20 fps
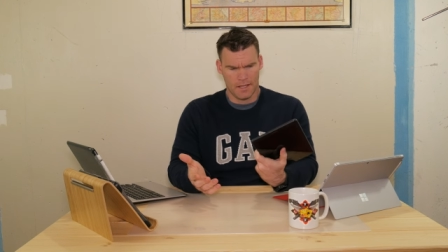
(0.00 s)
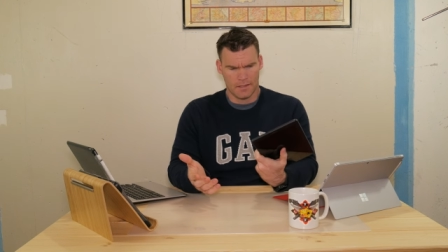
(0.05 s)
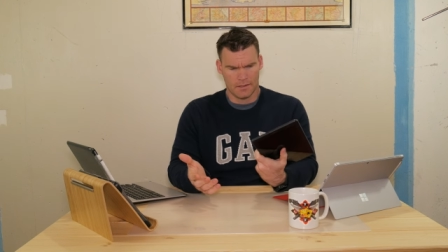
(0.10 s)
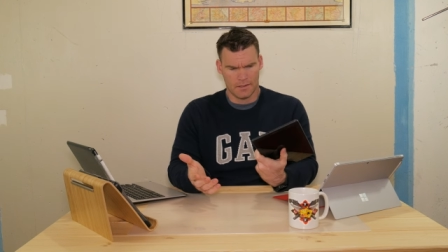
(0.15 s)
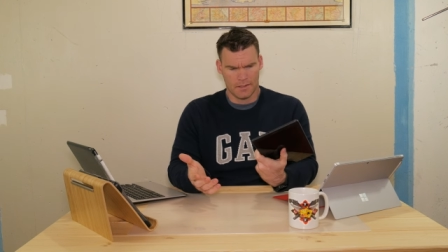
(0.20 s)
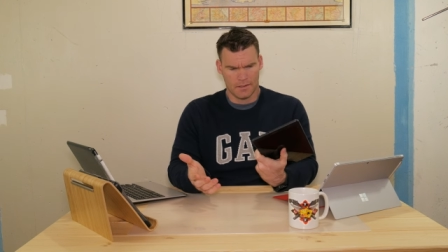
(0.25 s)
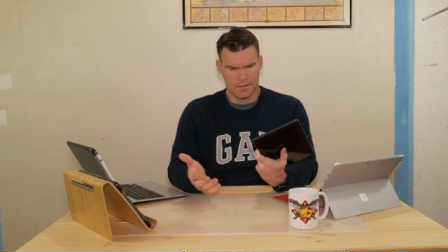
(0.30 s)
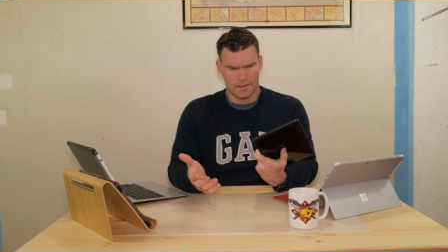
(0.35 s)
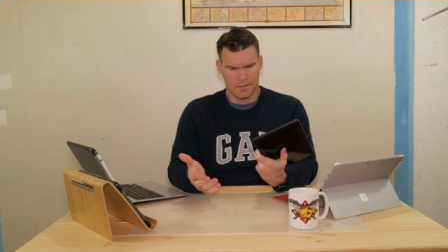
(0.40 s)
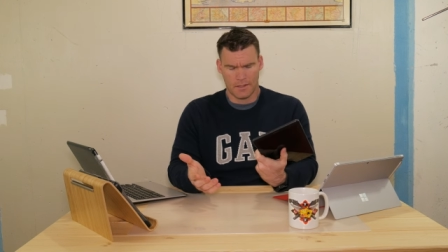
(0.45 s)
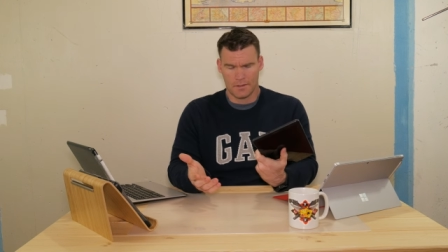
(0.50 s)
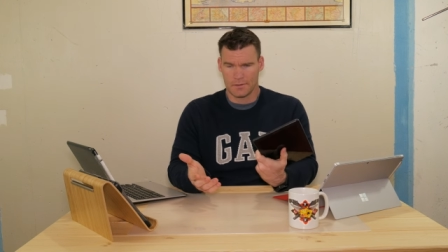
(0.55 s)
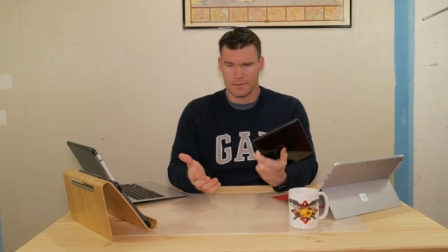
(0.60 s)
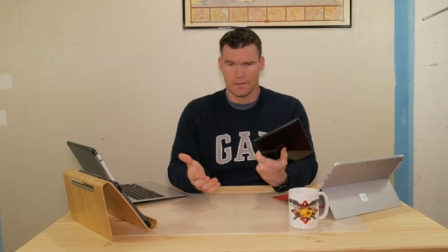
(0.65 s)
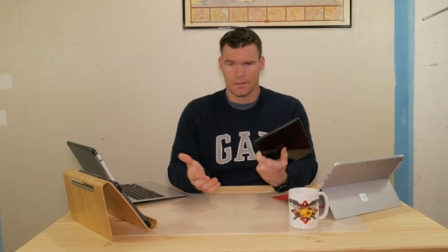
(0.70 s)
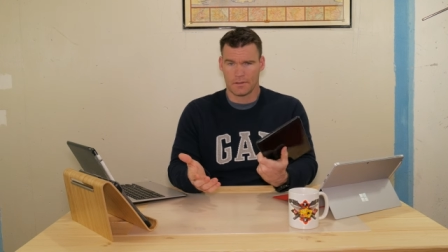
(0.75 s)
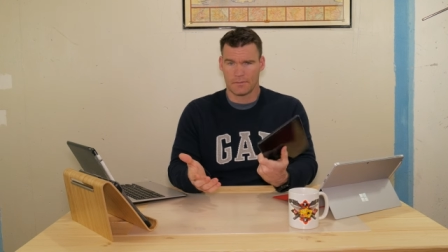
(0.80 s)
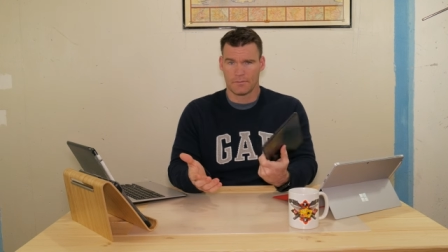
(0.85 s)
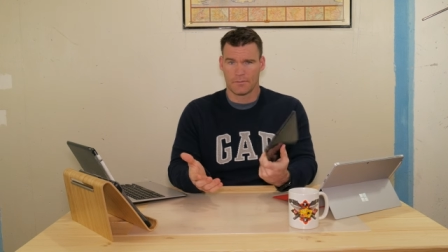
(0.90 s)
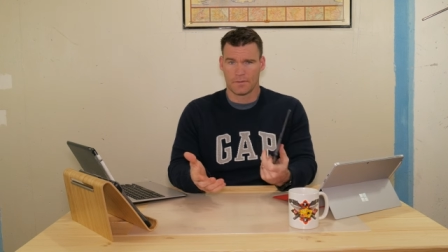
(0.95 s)
I think I was
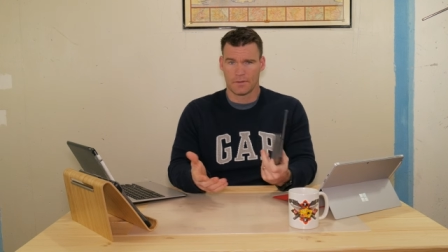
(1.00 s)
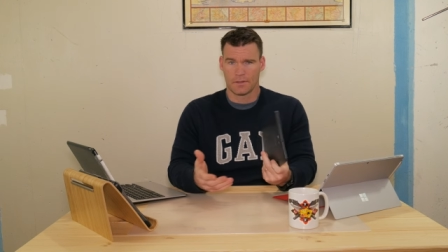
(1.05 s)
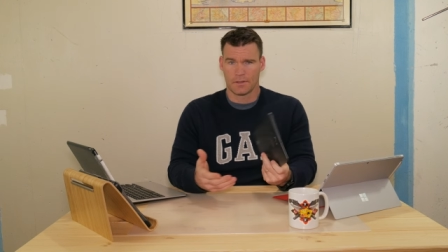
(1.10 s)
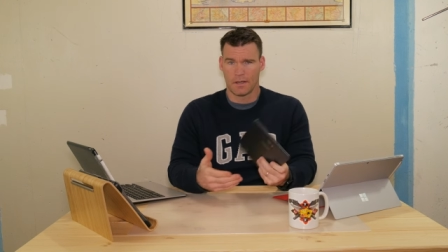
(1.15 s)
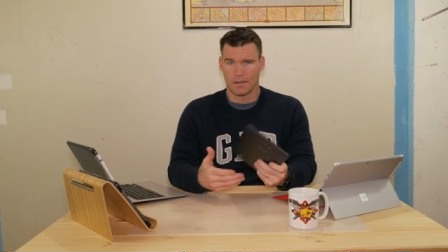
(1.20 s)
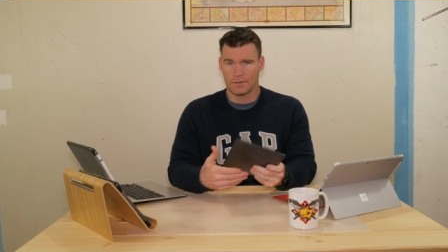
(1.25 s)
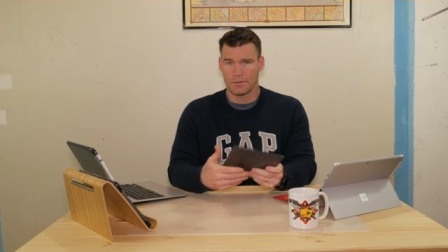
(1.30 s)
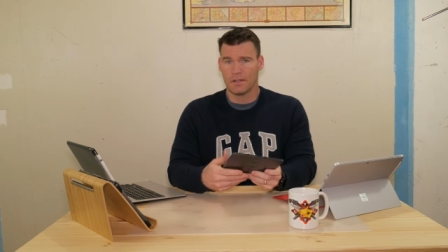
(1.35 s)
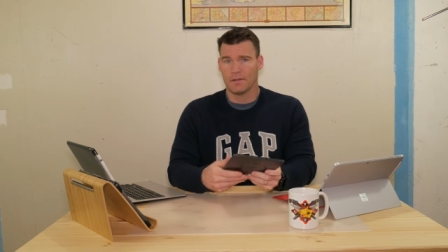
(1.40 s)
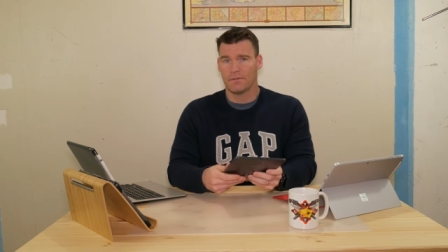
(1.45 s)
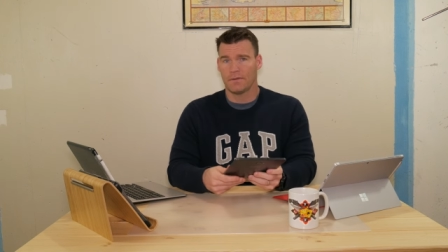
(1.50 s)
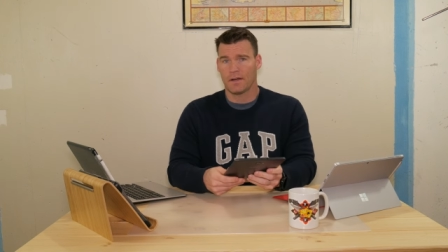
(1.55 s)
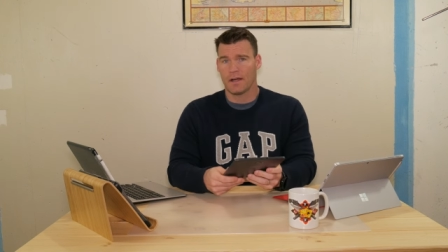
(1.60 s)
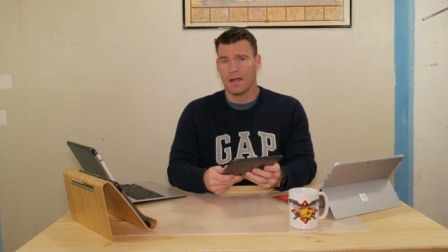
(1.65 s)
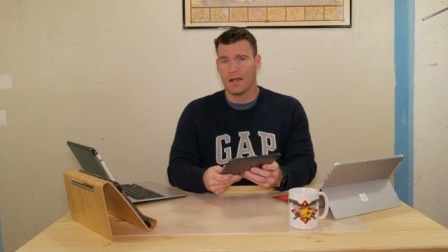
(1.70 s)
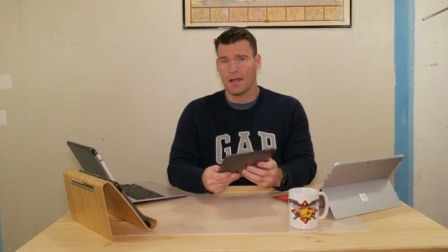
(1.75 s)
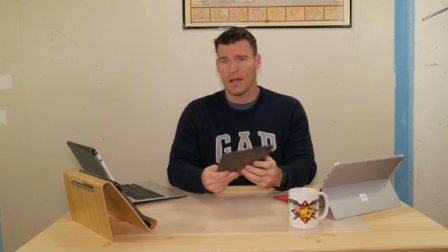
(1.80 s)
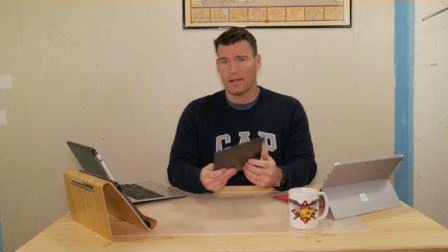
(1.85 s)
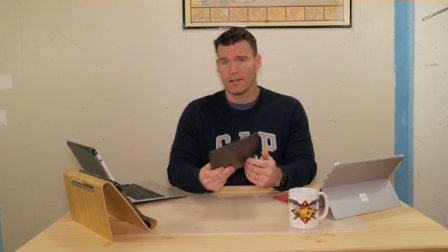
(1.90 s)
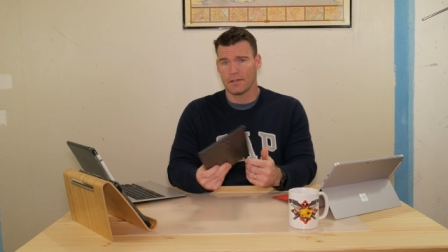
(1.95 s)
trying to figure
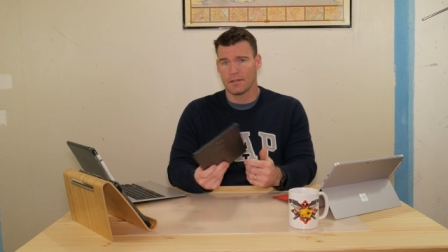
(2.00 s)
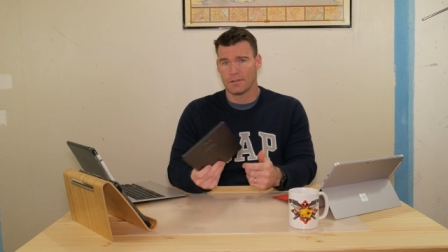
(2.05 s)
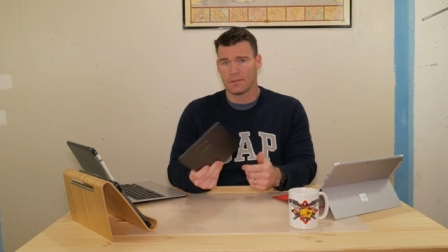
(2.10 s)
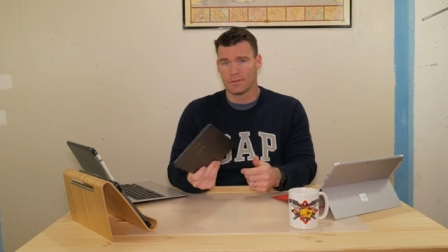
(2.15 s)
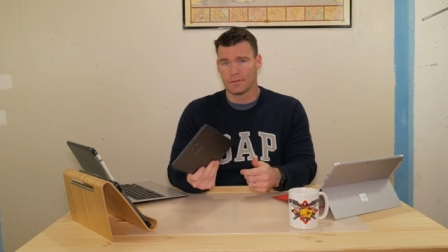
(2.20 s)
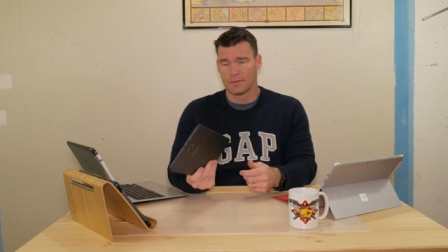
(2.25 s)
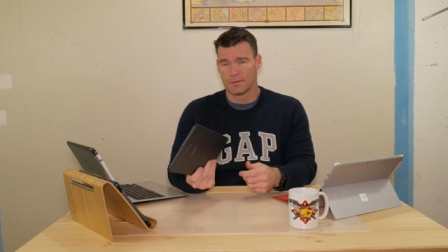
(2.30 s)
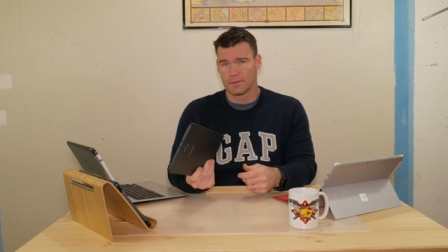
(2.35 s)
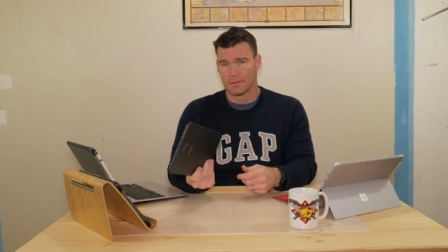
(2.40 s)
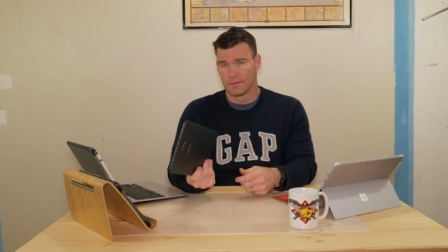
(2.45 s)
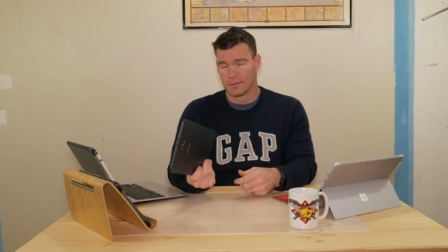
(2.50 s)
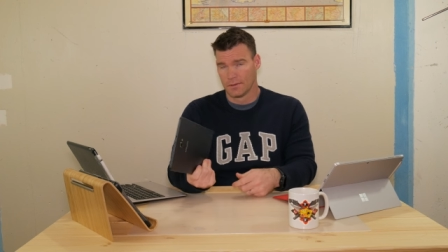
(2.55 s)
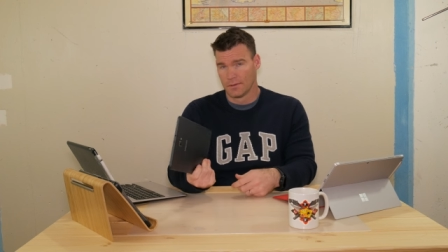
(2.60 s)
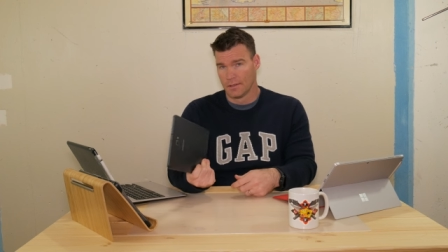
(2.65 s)
out how to use